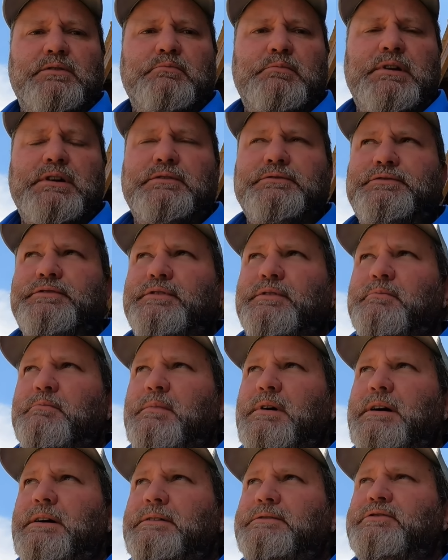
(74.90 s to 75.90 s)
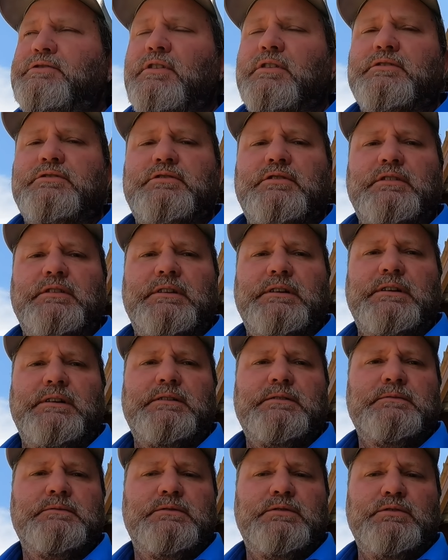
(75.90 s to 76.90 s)
build some structure in
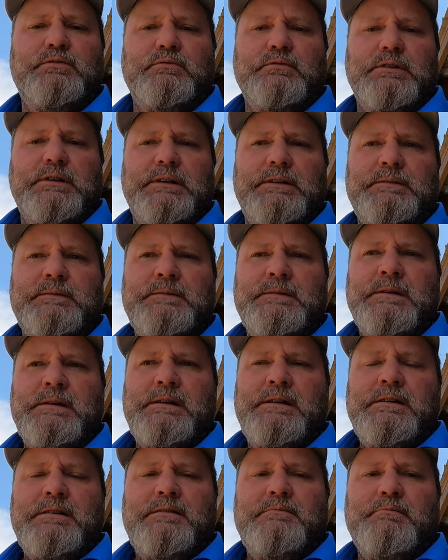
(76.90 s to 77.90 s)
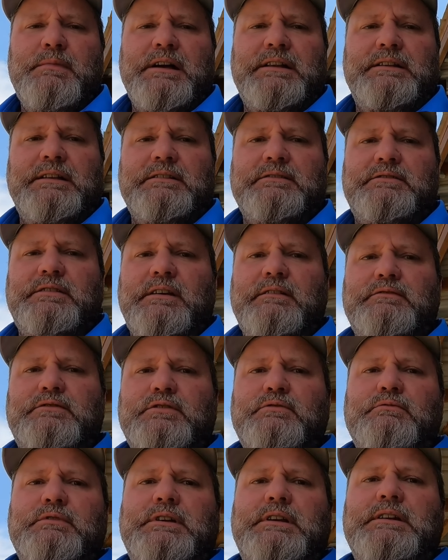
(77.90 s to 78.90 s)
there to make that safe
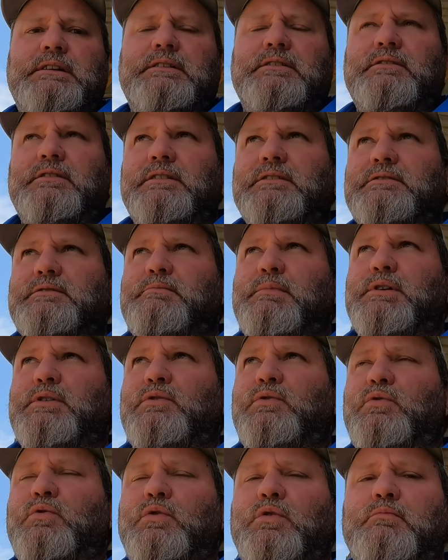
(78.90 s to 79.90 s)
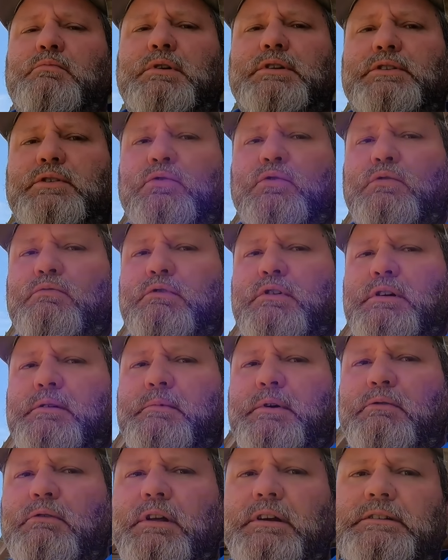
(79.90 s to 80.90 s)
so that we can get in there and get some better ore. But the ore we're going
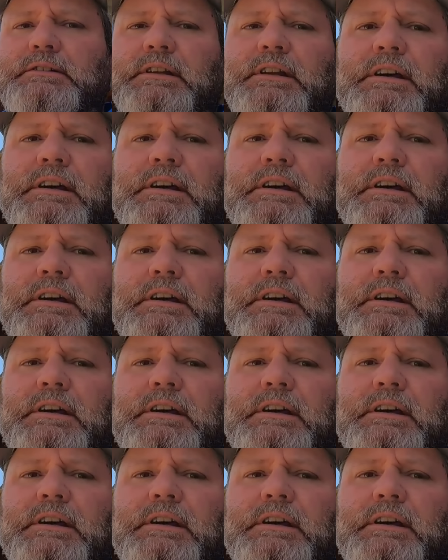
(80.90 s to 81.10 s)
to be running